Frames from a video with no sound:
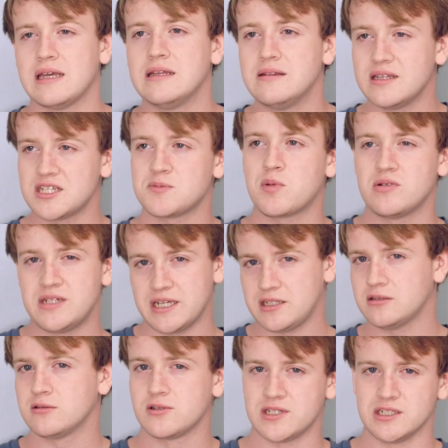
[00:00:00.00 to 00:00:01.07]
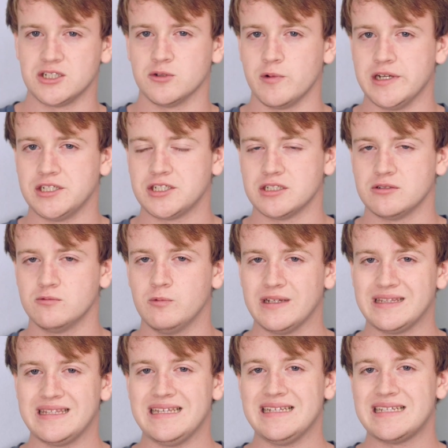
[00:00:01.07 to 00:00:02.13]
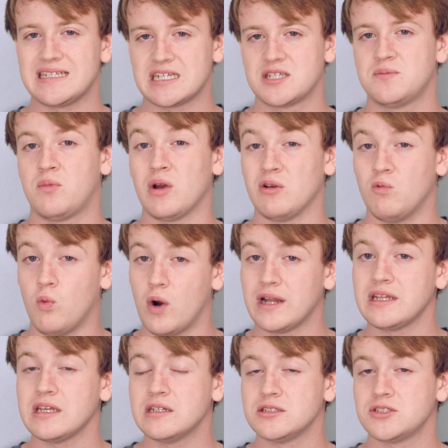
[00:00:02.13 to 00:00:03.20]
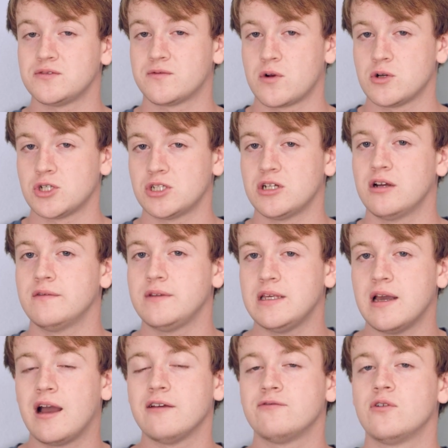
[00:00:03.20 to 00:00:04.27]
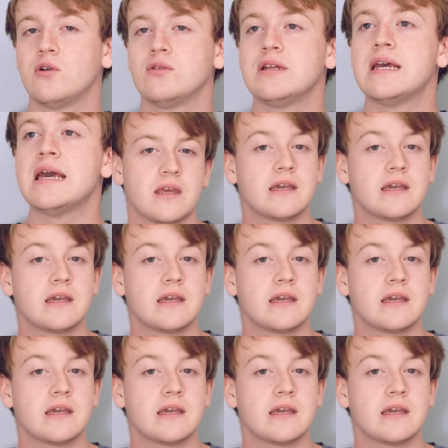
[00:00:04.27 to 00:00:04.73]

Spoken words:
In this particular situation with the 6.1-inch version of the iPhone,